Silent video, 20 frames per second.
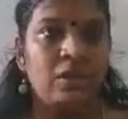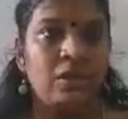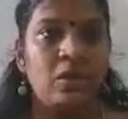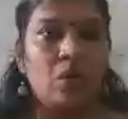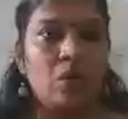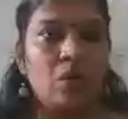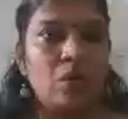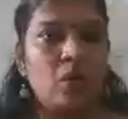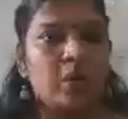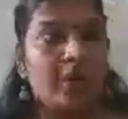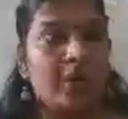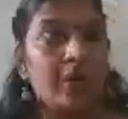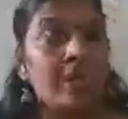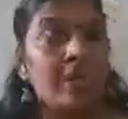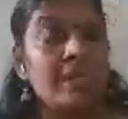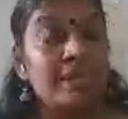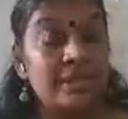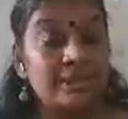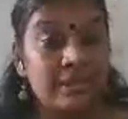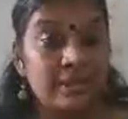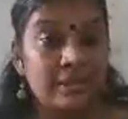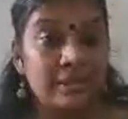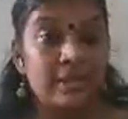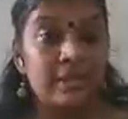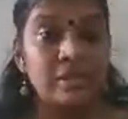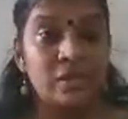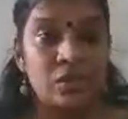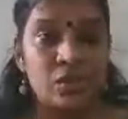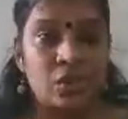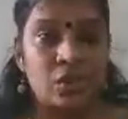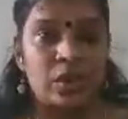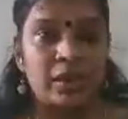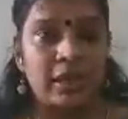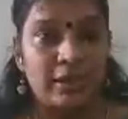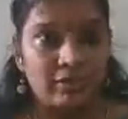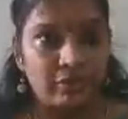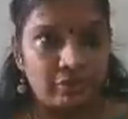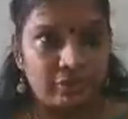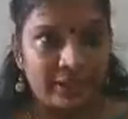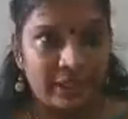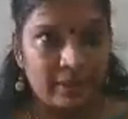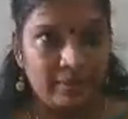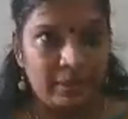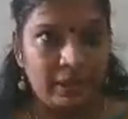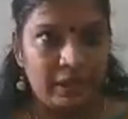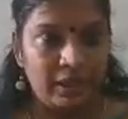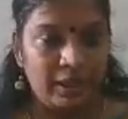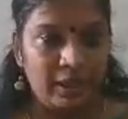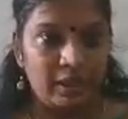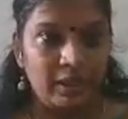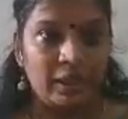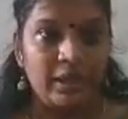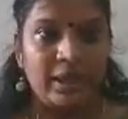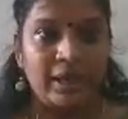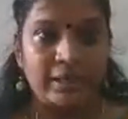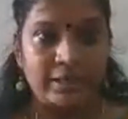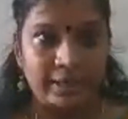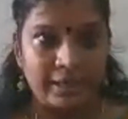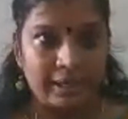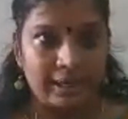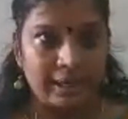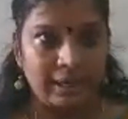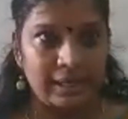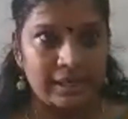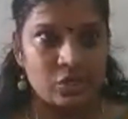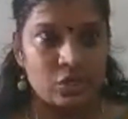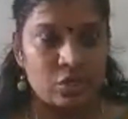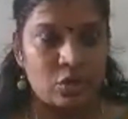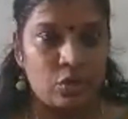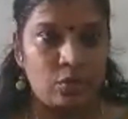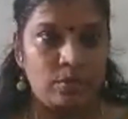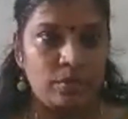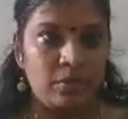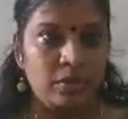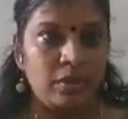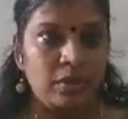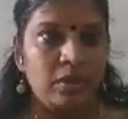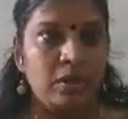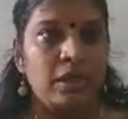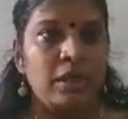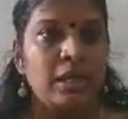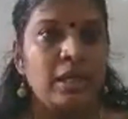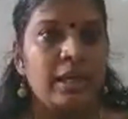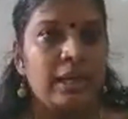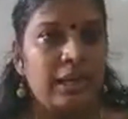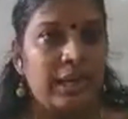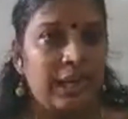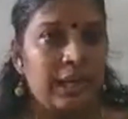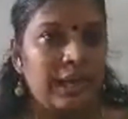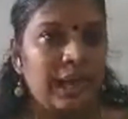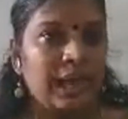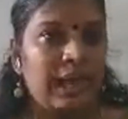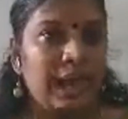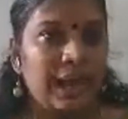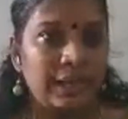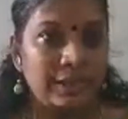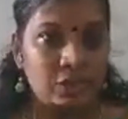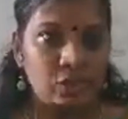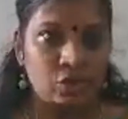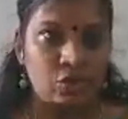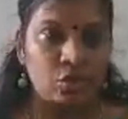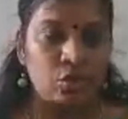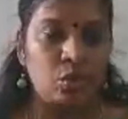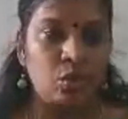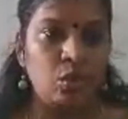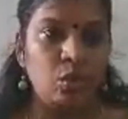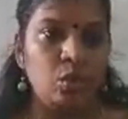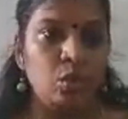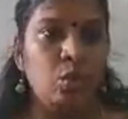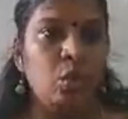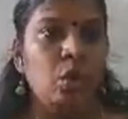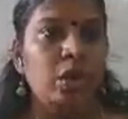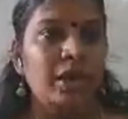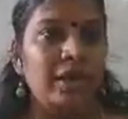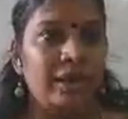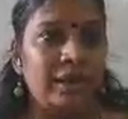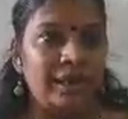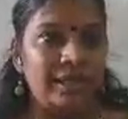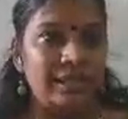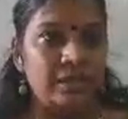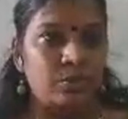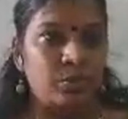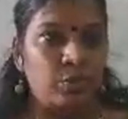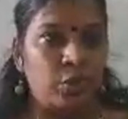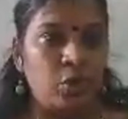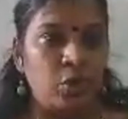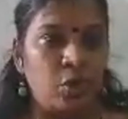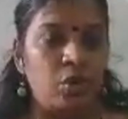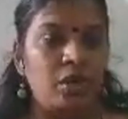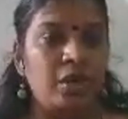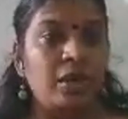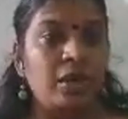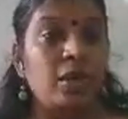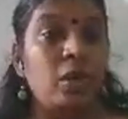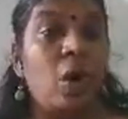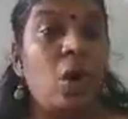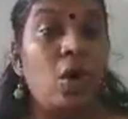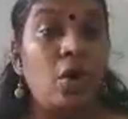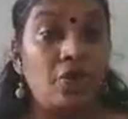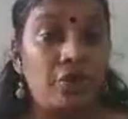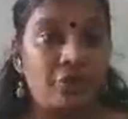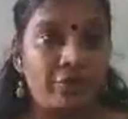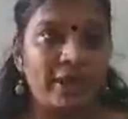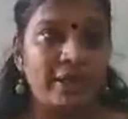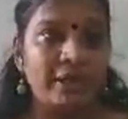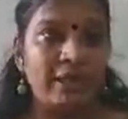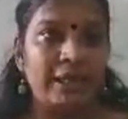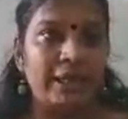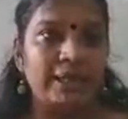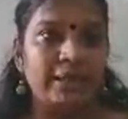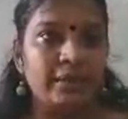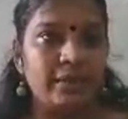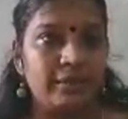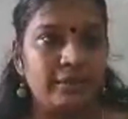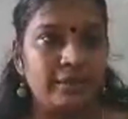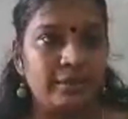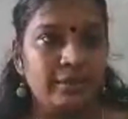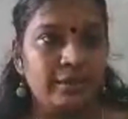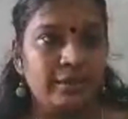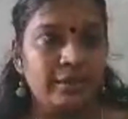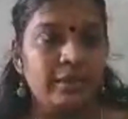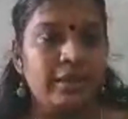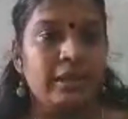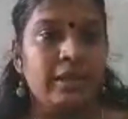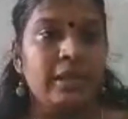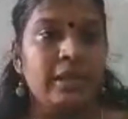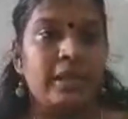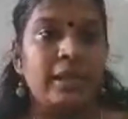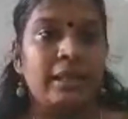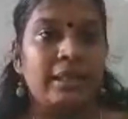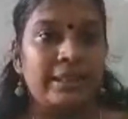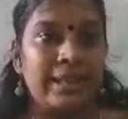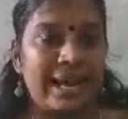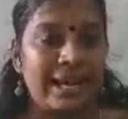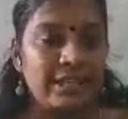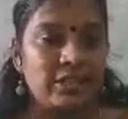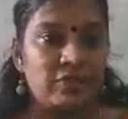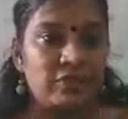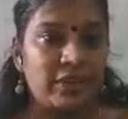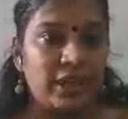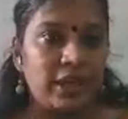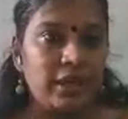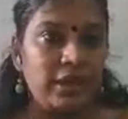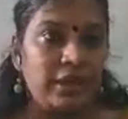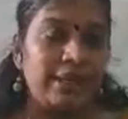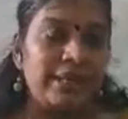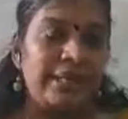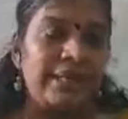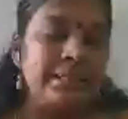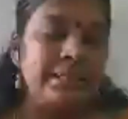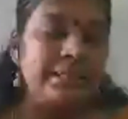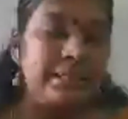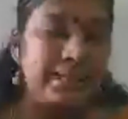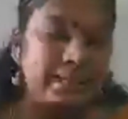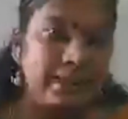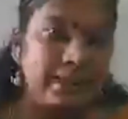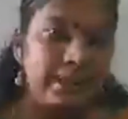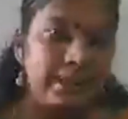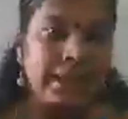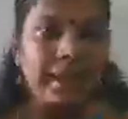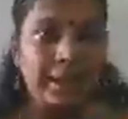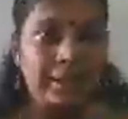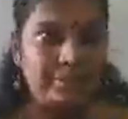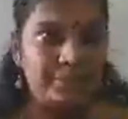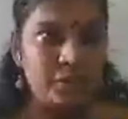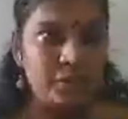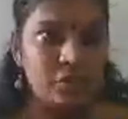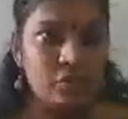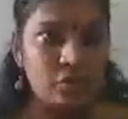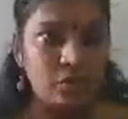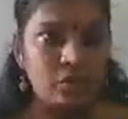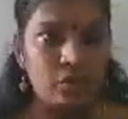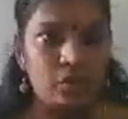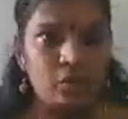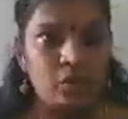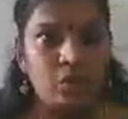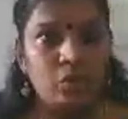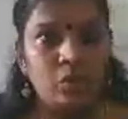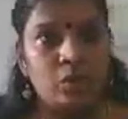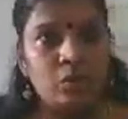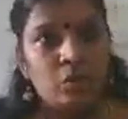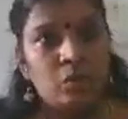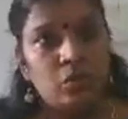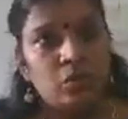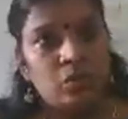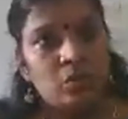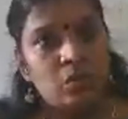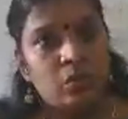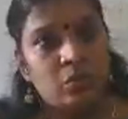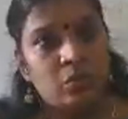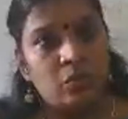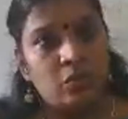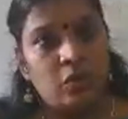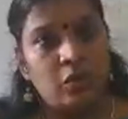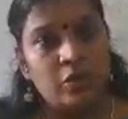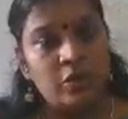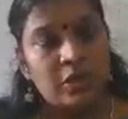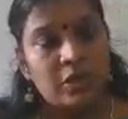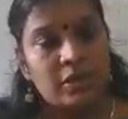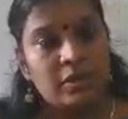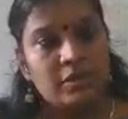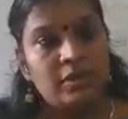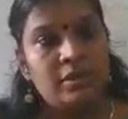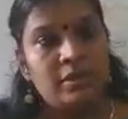or he is so comfortable in the classroom, he has to respond confidently. That will in turn helps to what?